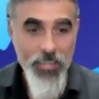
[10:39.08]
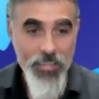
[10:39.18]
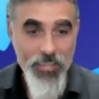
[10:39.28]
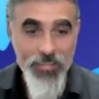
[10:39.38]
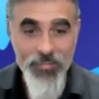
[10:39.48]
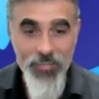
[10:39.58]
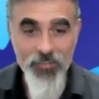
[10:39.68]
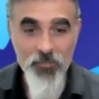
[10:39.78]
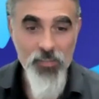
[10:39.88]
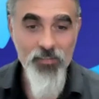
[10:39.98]
The sixth
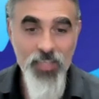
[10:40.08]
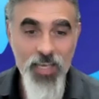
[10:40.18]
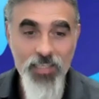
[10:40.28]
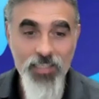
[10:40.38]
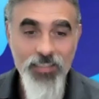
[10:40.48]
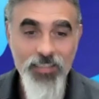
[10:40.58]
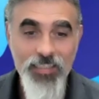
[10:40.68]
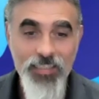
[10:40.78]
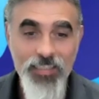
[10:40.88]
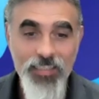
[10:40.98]
mistake
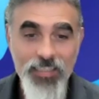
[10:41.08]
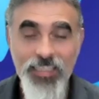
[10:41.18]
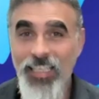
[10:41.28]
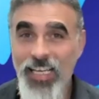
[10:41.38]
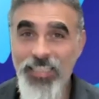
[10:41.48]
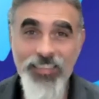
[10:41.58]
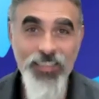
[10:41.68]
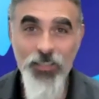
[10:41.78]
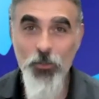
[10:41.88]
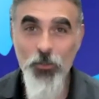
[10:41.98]
that
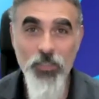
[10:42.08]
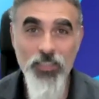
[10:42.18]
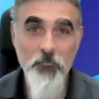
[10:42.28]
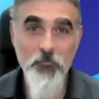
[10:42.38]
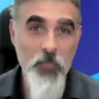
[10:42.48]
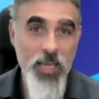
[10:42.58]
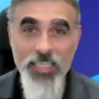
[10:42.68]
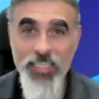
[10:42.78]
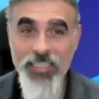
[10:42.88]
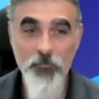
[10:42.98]
I see newbies
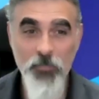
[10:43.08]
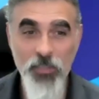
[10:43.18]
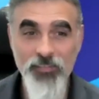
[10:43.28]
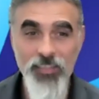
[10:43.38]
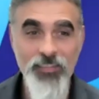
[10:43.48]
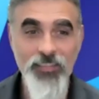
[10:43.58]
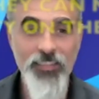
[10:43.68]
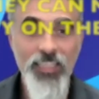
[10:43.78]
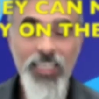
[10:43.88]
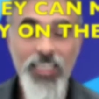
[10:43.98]
make in this business